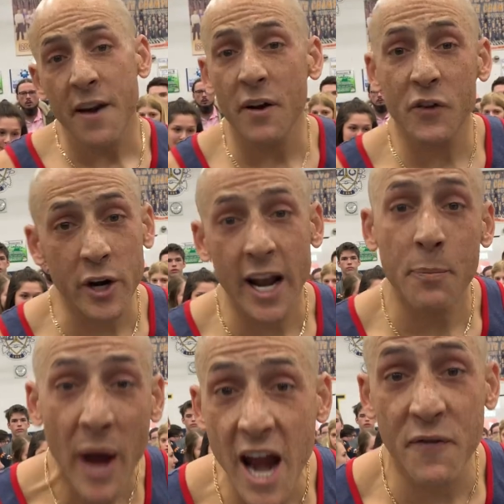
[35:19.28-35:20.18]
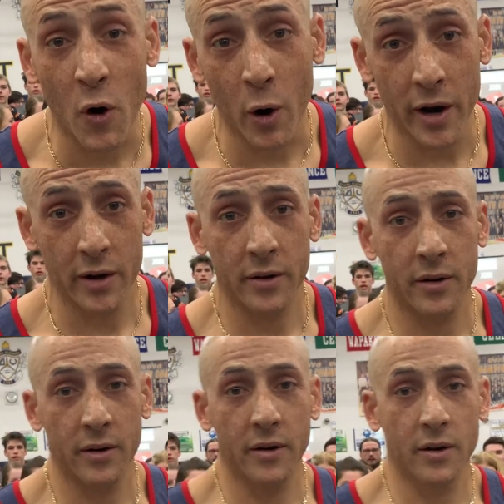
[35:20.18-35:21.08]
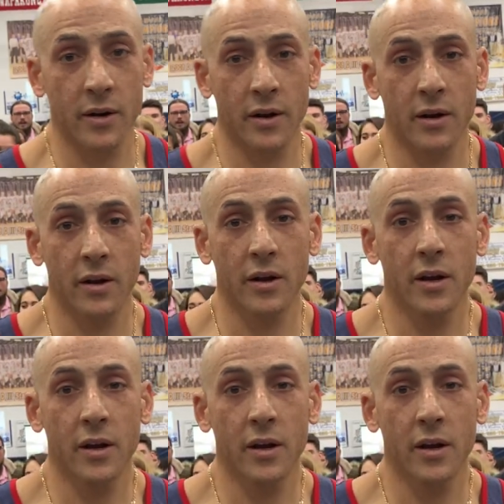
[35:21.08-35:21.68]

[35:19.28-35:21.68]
Even if you're getting paid for it.